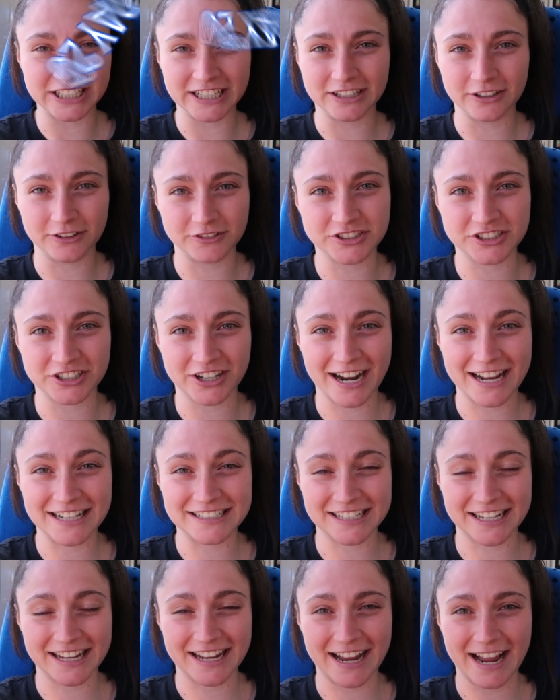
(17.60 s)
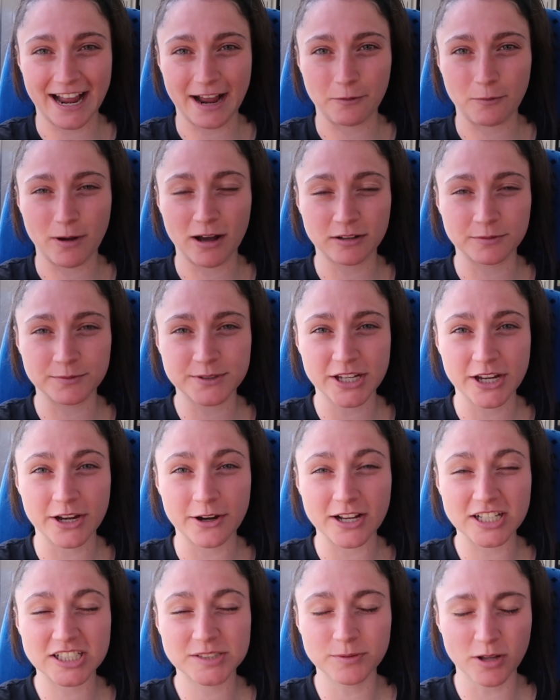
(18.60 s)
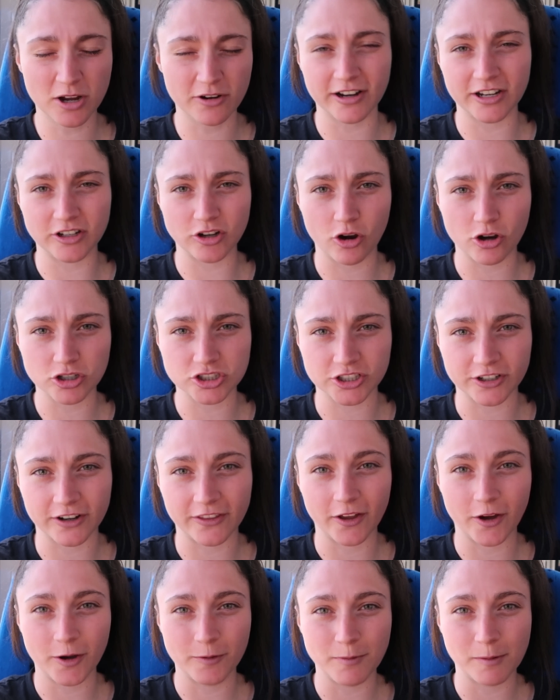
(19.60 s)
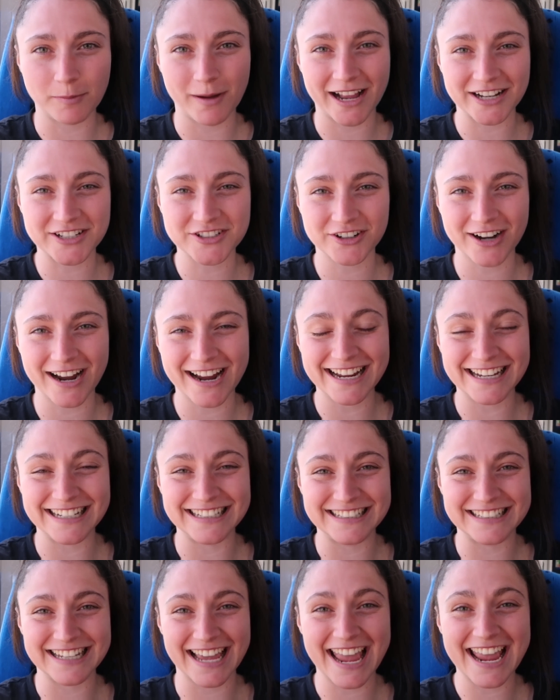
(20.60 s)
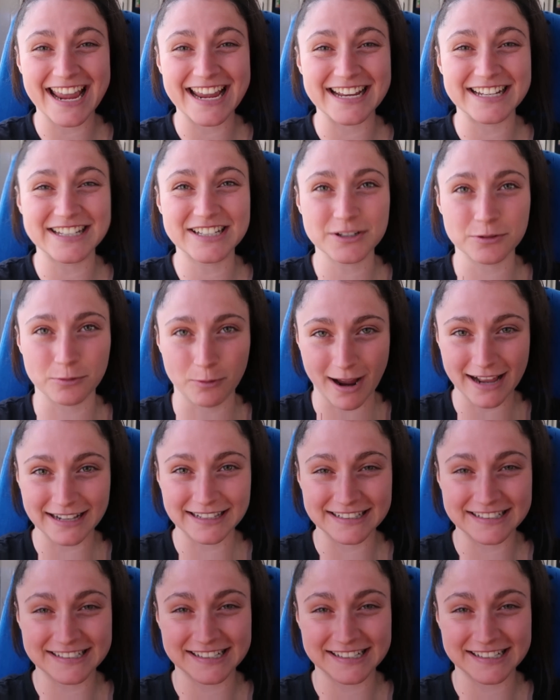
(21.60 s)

Geoff Trains here and welcome to Exploring Yorkshire and the Humber by train, day 20.